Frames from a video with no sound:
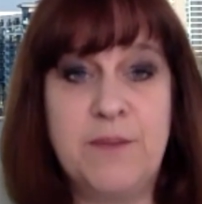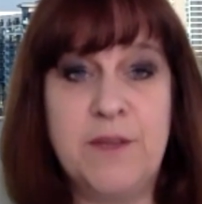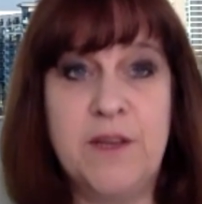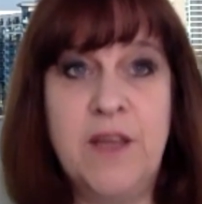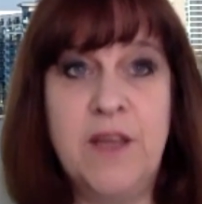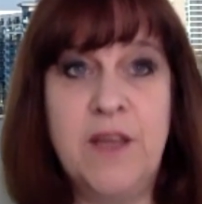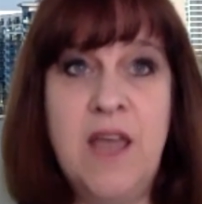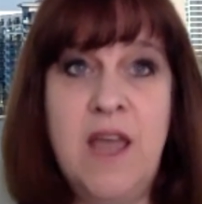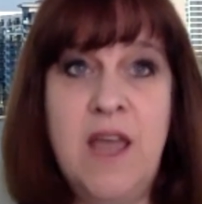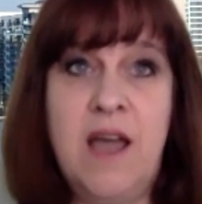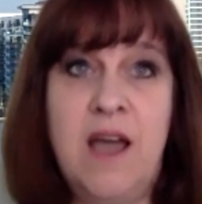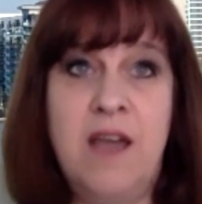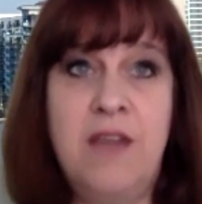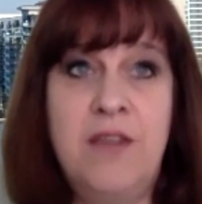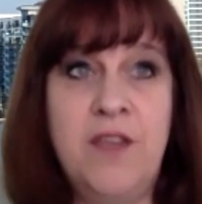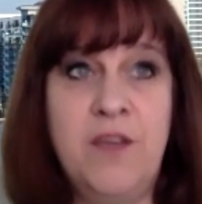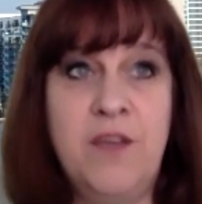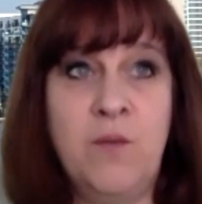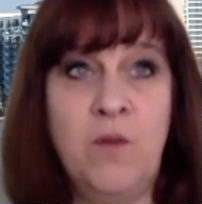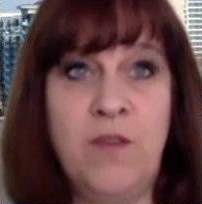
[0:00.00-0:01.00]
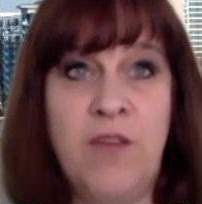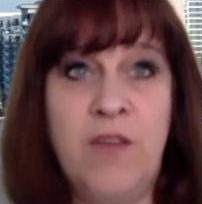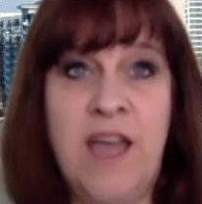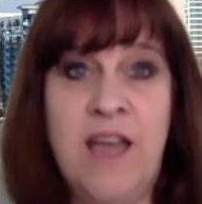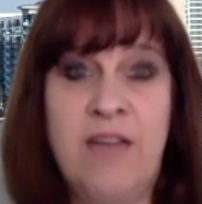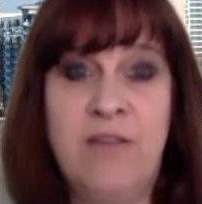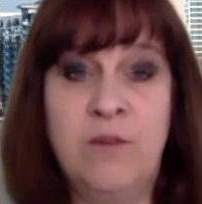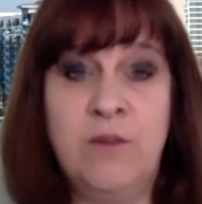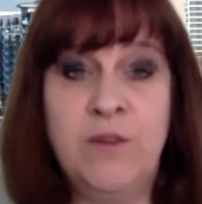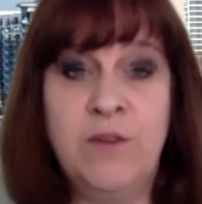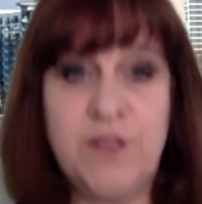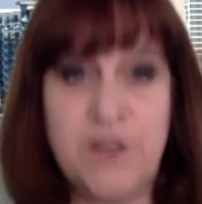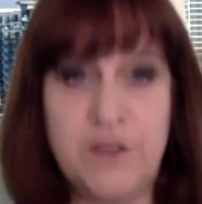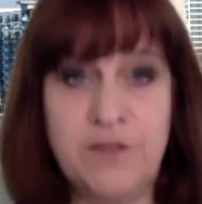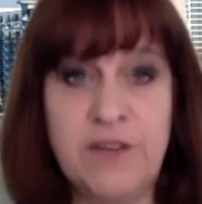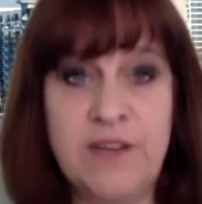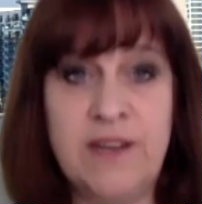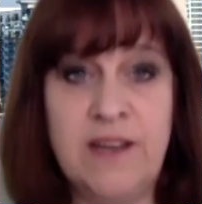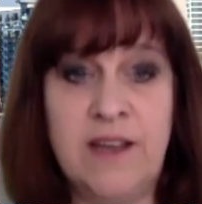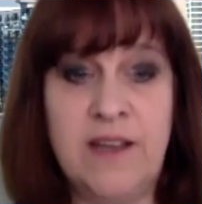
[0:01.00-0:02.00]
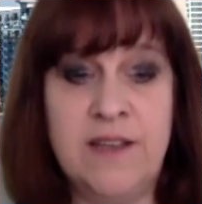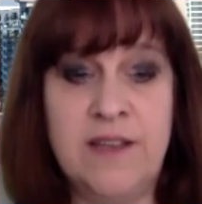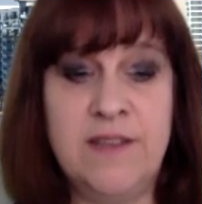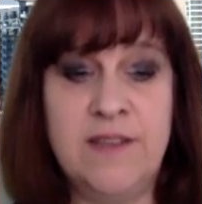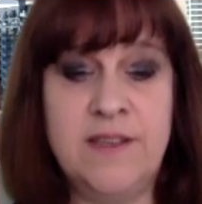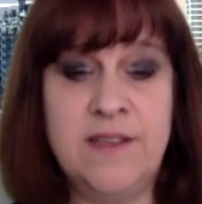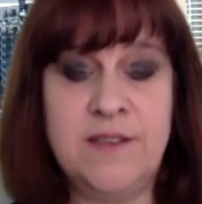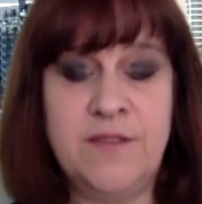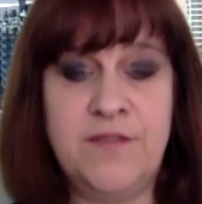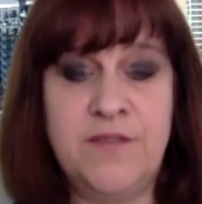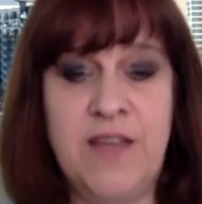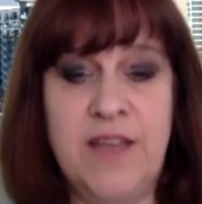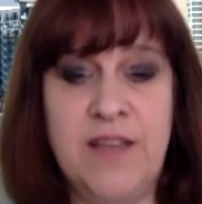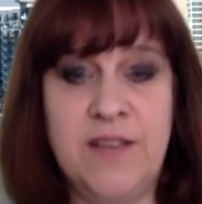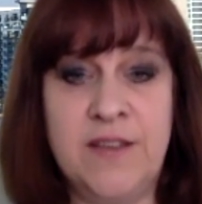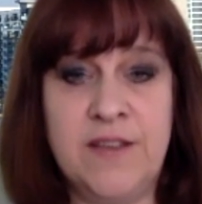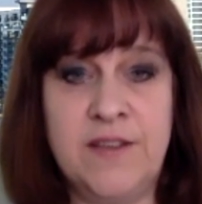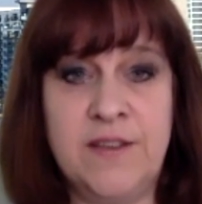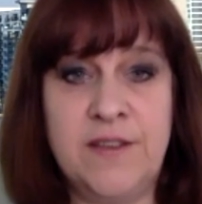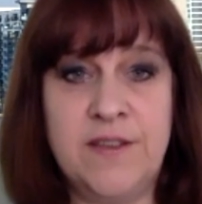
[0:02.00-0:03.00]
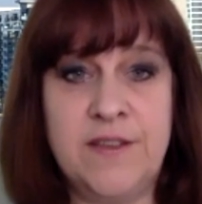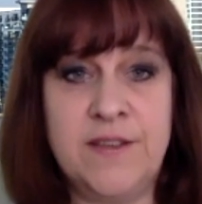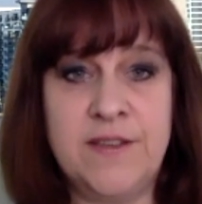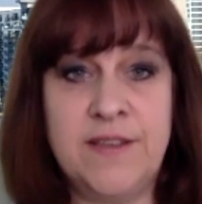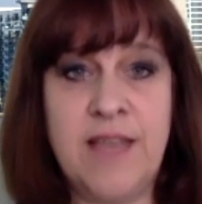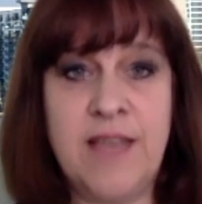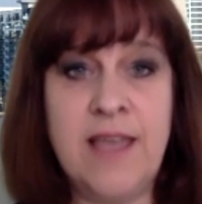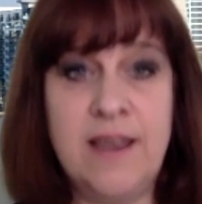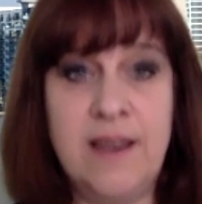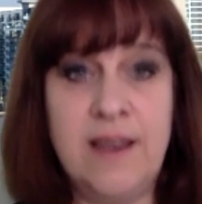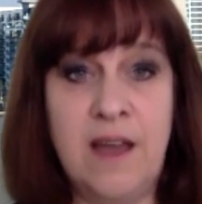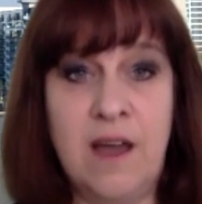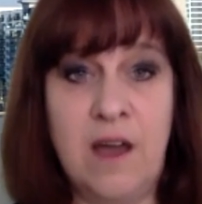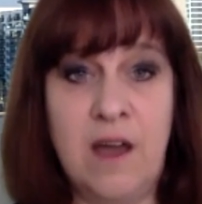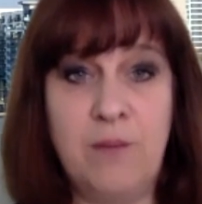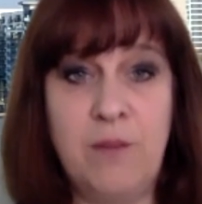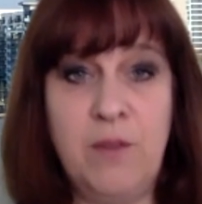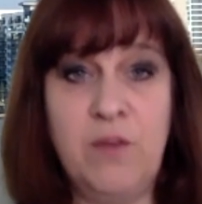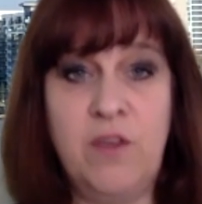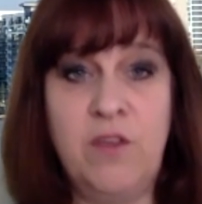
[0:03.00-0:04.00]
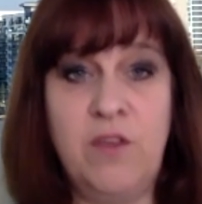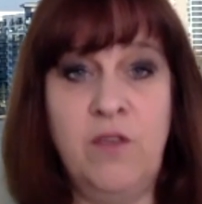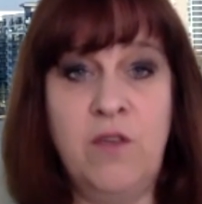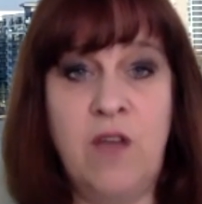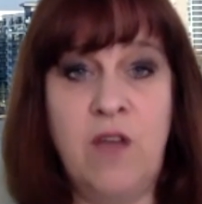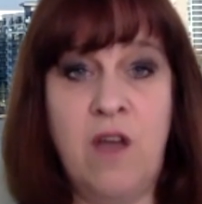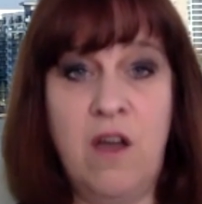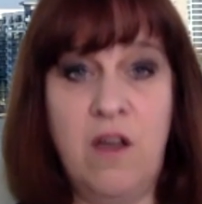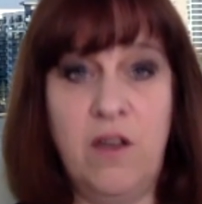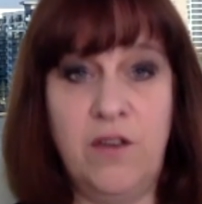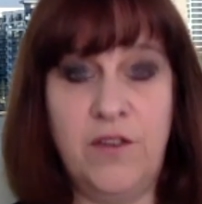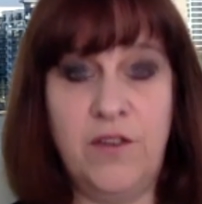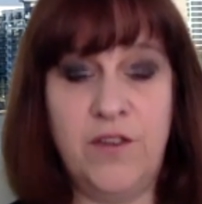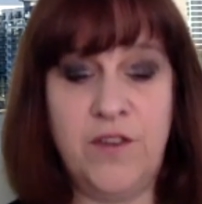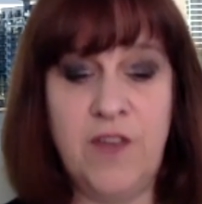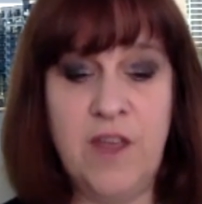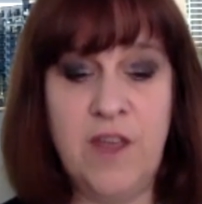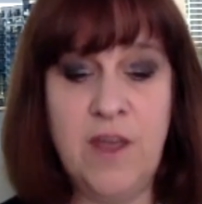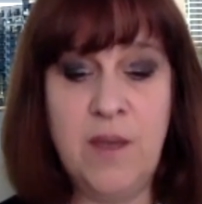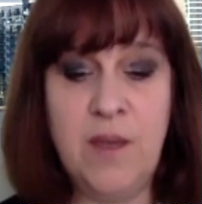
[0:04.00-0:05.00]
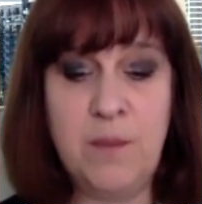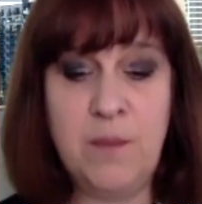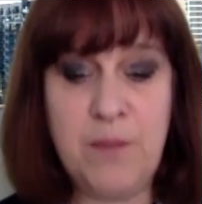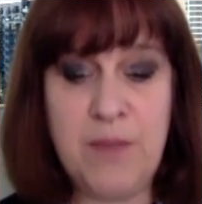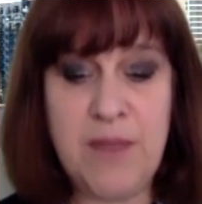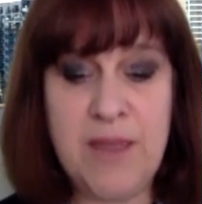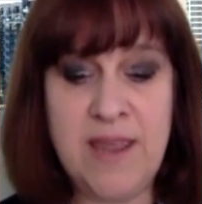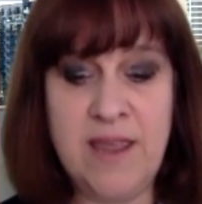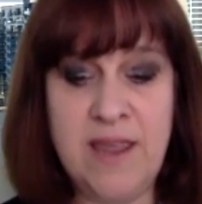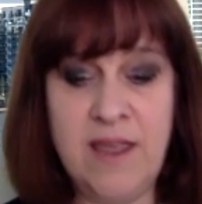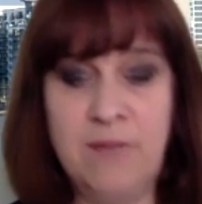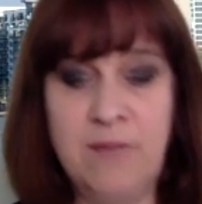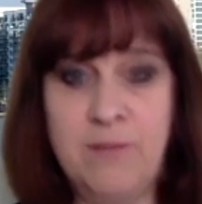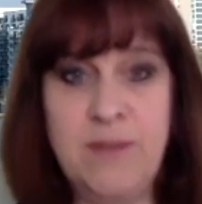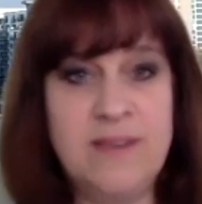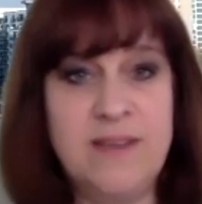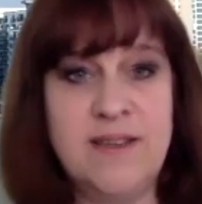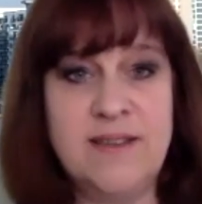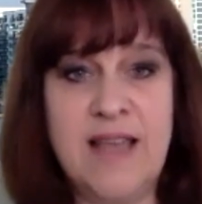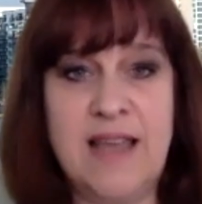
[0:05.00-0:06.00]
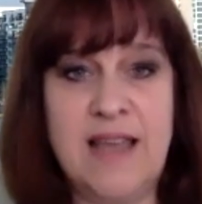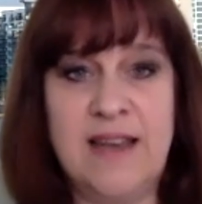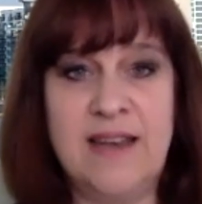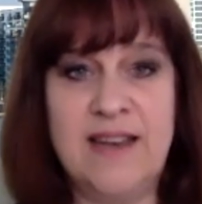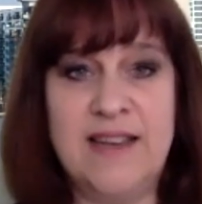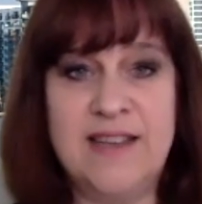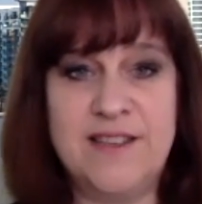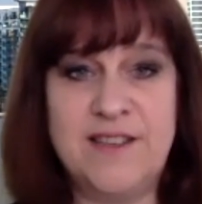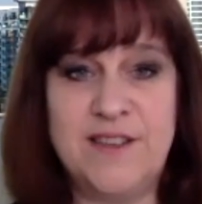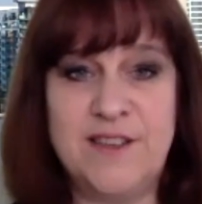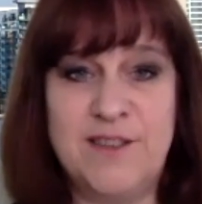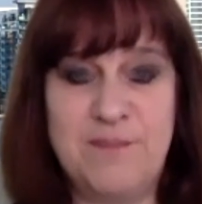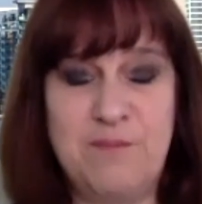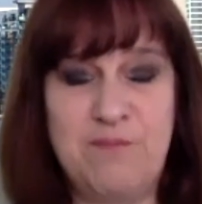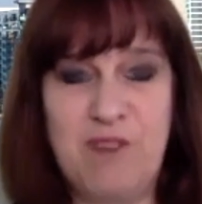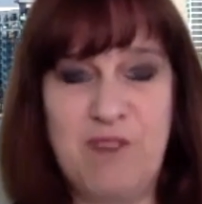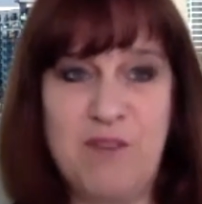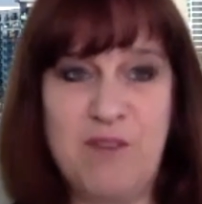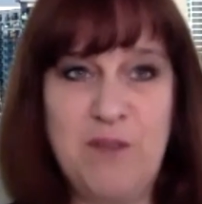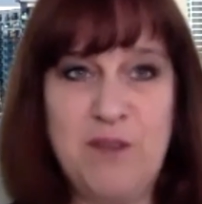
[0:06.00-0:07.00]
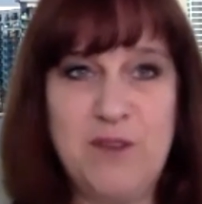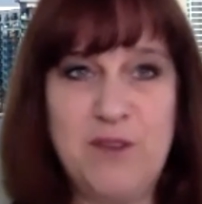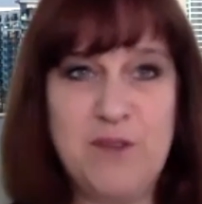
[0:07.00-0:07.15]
But I think what they have also realised is the fact that to scale up, you can't be a business analyst, a computer